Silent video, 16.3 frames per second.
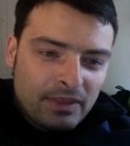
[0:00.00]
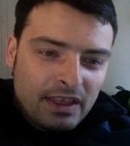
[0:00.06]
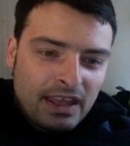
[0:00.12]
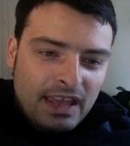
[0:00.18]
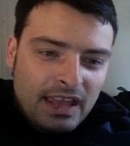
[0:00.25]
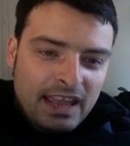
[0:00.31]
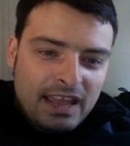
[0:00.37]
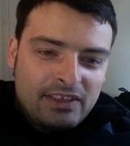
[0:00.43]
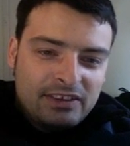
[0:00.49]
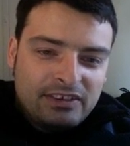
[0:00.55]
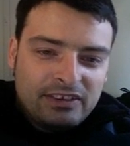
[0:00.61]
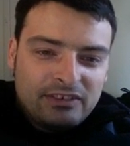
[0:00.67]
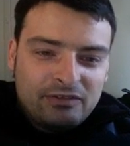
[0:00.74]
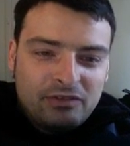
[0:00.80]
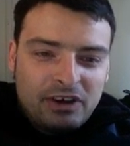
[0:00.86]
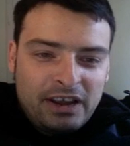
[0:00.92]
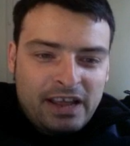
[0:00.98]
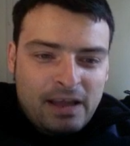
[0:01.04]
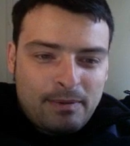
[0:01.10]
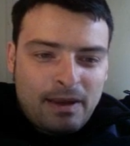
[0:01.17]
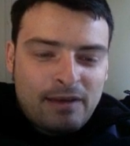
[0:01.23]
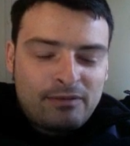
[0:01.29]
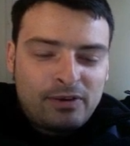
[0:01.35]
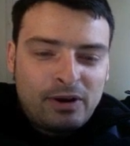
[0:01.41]
Here this doesn't really come
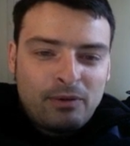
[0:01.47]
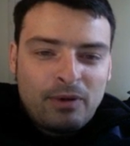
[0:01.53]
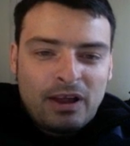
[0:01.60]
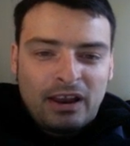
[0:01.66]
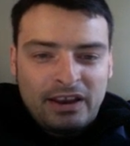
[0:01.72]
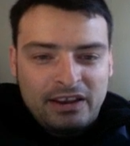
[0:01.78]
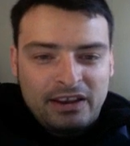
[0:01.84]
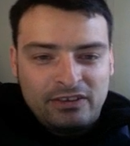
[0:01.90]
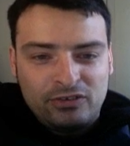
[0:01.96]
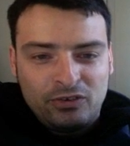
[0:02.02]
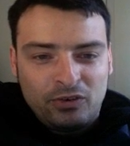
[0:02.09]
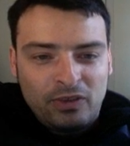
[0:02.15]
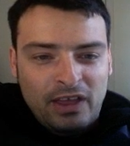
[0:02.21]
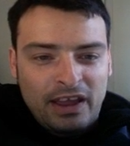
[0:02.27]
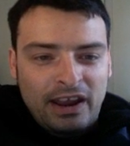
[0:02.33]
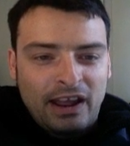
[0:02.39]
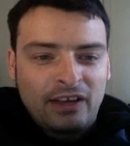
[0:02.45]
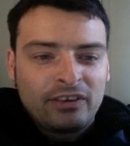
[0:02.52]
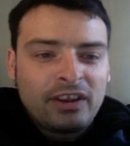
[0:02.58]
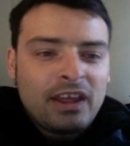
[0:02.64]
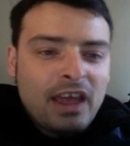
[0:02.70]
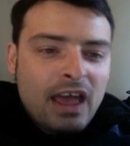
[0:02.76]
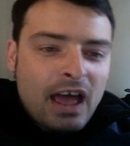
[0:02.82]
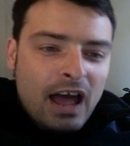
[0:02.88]
out very well. I need to sort that out.
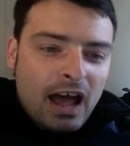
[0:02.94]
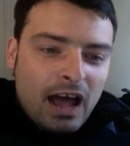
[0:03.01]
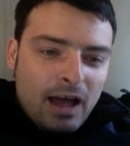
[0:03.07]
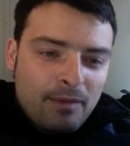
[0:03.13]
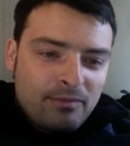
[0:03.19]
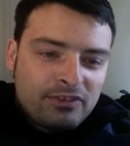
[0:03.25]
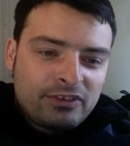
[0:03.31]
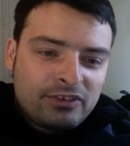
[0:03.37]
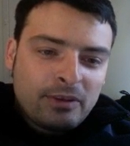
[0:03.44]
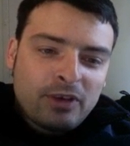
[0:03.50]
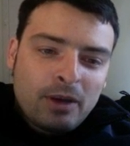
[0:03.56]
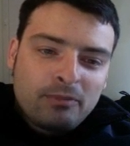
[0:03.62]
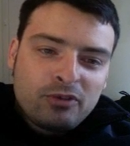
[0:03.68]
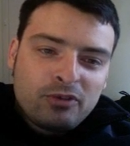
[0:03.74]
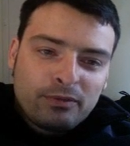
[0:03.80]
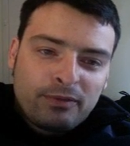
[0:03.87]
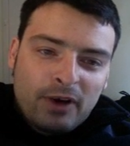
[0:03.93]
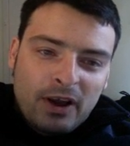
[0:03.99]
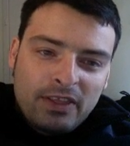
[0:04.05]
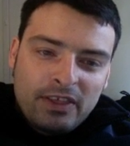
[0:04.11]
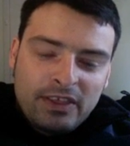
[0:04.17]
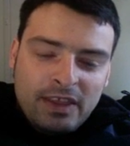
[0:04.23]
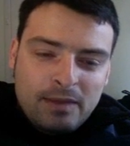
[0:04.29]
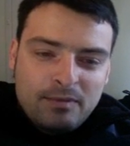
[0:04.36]
Sometimes you'll find
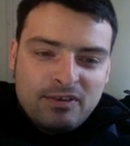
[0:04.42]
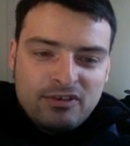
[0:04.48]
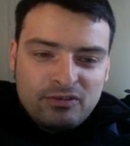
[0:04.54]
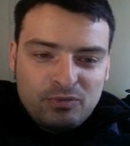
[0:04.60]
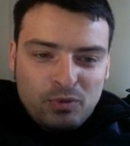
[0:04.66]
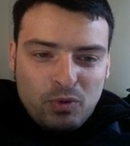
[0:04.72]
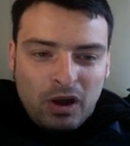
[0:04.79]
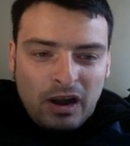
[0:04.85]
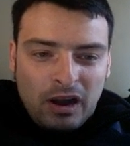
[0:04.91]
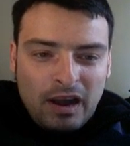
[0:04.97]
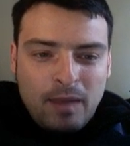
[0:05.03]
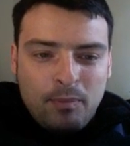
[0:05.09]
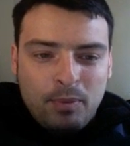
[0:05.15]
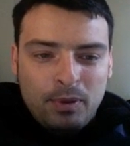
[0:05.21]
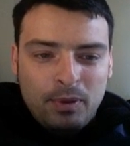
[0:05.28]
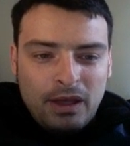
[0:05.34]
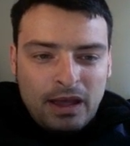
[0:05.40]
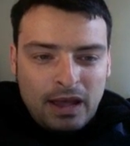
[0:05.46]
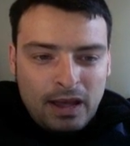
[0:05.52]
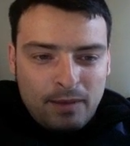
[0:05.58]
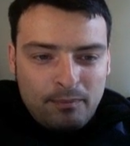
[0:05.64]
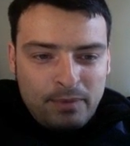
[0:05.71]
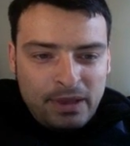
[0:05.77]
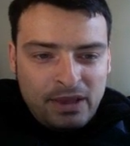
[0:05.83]
that the images will clip
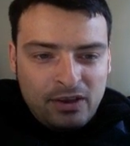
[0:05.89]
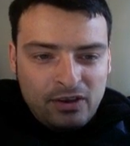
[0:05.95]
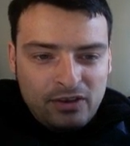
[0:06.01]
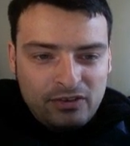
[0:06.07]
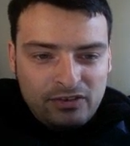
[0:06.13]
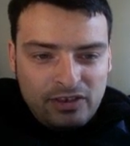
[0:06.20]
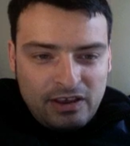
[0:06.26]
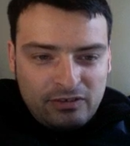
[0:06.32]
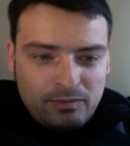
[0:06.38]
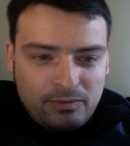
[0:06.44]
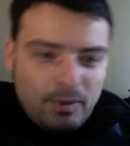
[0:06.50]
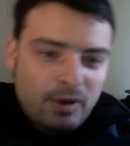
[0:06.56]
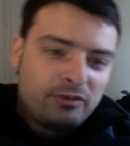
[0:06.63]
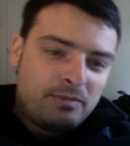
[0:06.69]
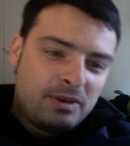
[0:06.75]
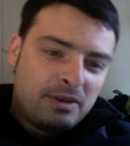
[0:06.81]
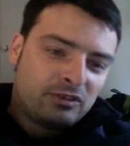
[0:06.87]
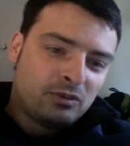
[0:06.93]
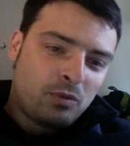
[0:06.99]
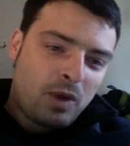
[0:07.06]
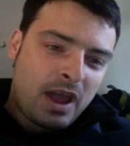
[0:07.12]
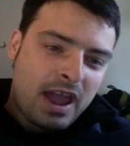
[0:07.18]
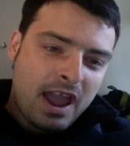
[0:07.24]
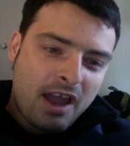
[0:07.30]
because they're supposed to be a
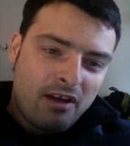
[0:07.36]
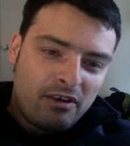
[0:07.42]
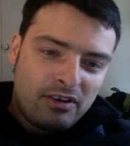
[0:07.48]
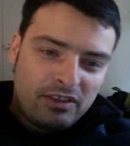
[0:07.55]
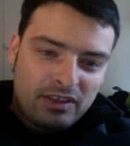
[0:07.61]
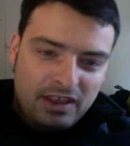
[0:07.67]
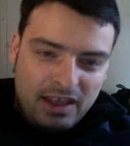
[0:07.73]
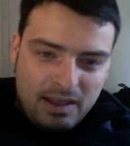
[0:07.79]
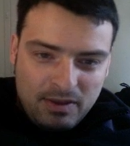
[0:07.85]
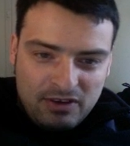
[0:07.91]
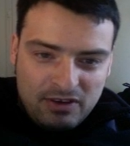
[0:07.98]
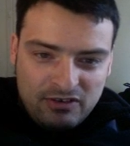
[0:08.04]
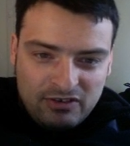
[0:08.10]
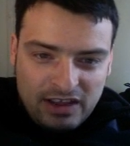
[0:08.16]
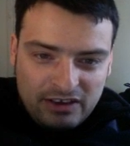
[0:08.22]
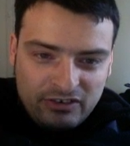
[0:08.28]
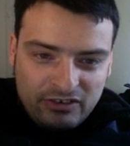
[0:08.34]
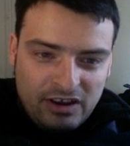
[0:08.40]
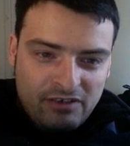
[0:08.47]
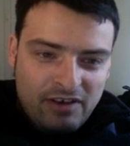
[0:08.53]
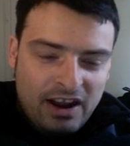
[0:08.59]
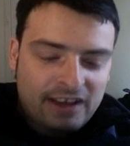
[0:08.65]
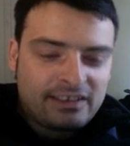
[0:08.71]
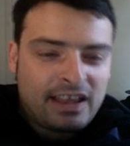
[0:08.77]
square and the image is actually a
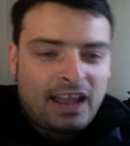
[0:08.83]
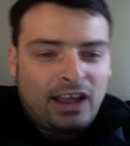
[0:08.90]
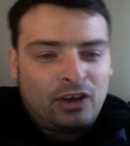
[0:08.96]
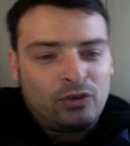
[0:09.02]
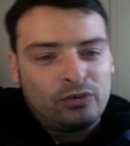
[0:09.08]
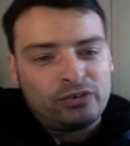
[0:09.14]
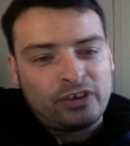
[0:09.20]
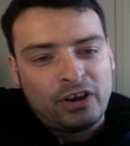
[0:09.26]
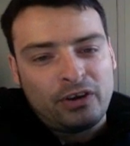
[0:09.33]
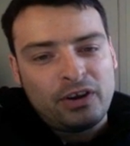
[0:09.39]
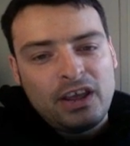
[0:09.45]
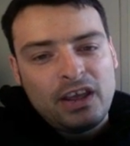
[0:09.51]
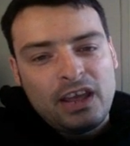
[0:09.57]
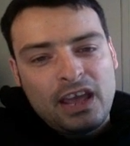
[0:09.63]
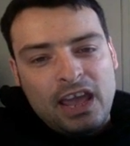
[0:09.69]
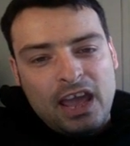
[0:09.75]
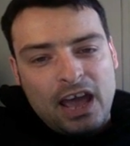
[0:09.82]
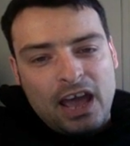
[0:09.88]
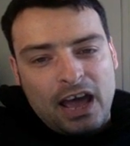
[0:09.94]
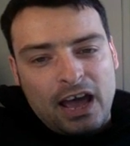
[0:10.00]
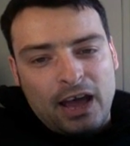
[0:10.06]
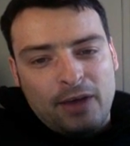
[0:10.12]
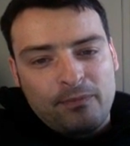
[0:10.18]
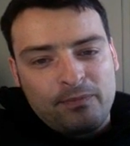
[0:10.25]
rectangle. So
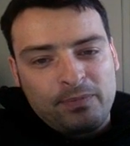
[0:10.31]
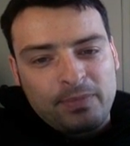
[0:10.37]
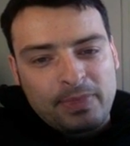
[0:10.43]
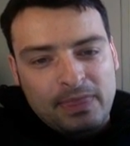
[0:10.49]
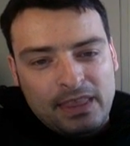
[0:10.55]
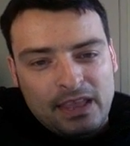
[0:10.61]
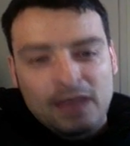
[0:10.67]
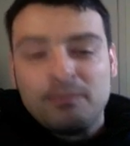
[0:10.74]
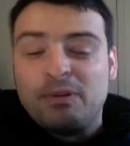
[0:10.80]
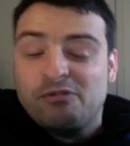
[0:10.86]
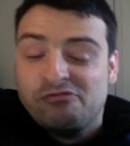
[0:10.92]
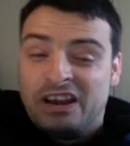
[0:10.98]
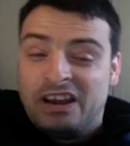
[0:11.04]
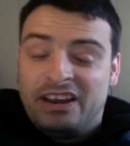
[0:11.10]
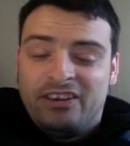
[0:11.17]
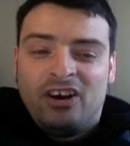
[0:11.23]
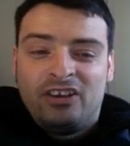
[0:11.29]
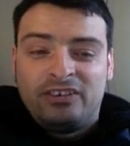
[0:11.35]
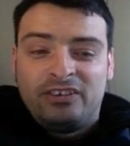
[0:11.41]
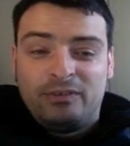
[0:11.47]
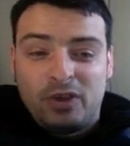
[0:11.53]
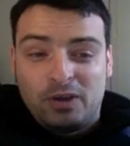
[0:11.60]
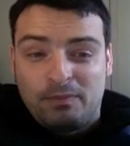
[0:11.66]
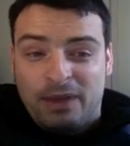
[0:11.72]
it'd be really nice
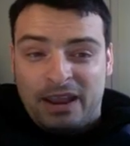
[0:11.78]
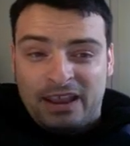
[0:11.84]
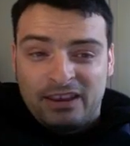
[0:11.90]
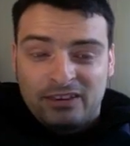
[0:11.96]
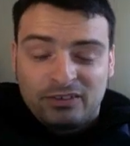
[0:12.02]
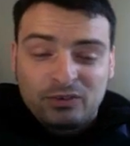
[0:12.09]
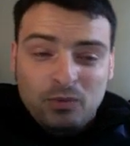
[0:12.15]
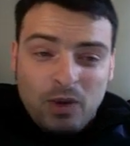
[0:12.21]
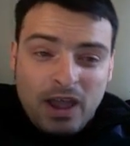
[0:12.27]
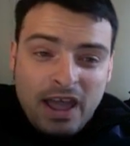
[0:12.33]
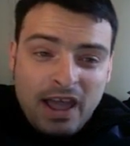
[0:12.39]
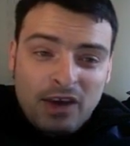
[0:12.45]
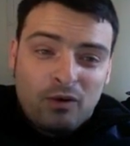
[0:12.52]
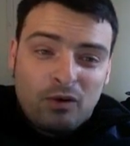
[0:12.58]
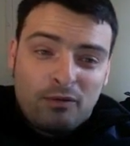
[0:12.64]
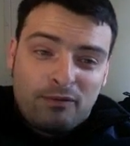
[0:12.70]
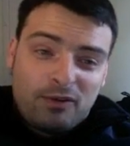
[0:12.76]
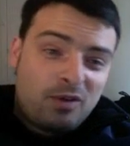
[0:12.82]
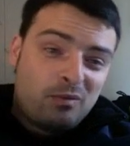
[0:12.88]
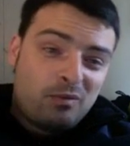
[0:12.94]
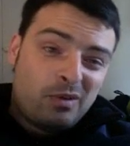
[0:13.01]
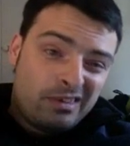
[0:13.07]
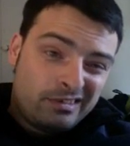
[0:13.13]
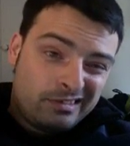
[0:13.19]
if you could make it a square, or find
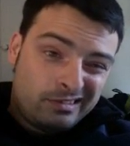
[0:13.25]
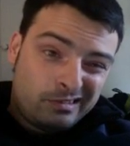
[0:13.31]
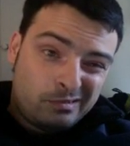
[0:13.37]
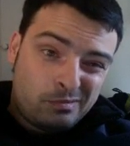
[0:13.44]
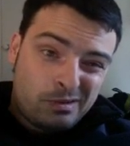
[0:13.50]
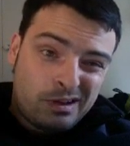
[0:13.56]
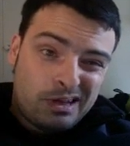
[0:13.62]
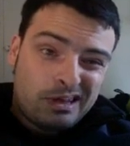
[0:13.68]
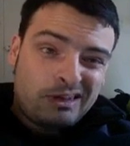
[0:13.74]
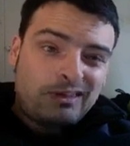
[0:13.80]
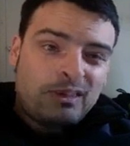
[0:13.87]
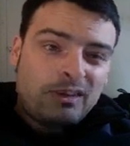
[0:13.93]
one that's a square.